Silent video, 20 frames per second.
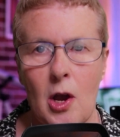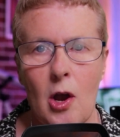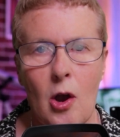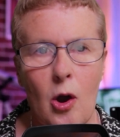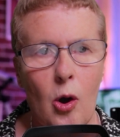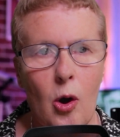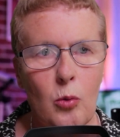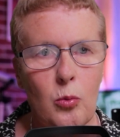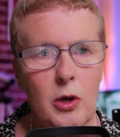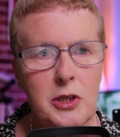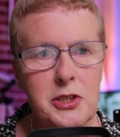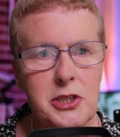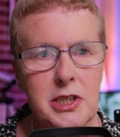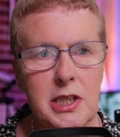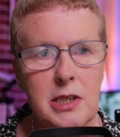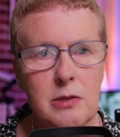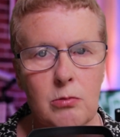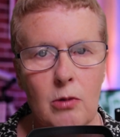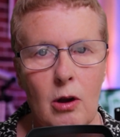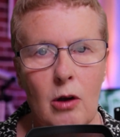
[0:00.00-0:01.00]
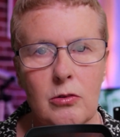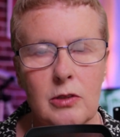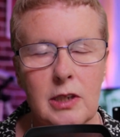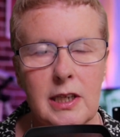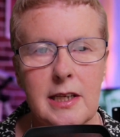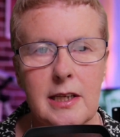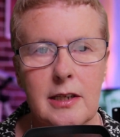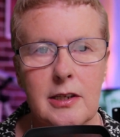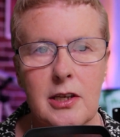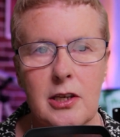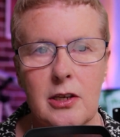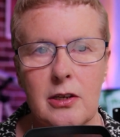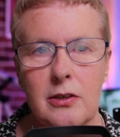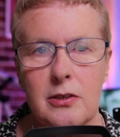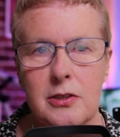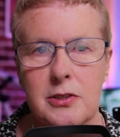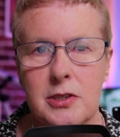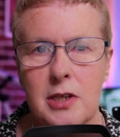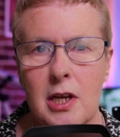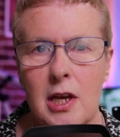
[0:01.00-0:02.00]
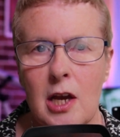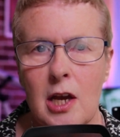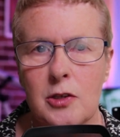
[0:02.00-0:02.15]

or was she wrongly accused?